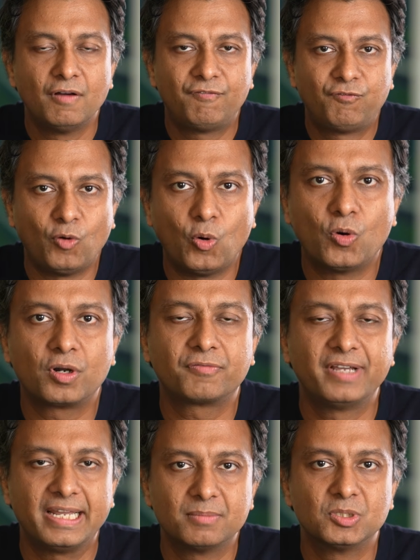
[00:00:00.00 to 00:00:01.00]
4
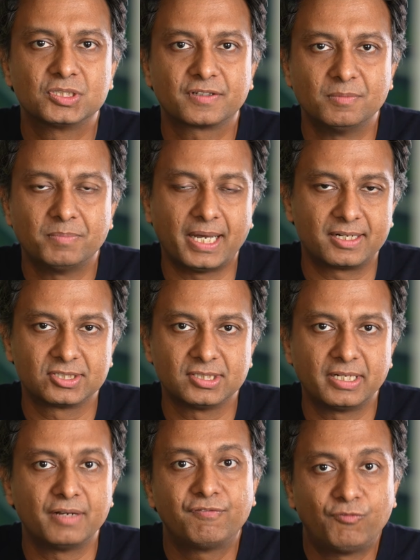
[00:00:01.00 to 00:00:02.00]
variables of
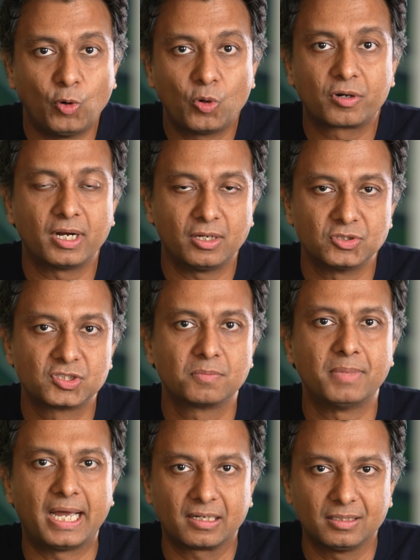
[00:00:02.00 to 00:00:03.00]
comparison and 4 rounds of
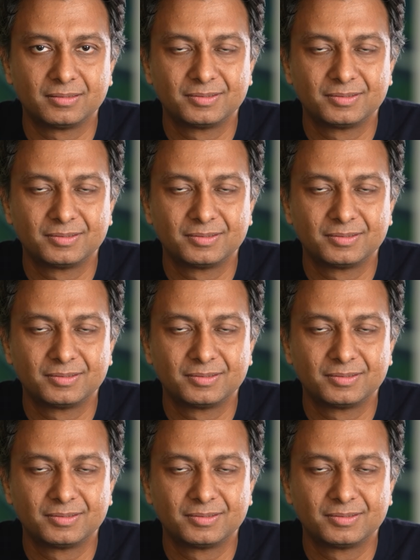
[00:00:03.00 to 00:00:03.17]
battle.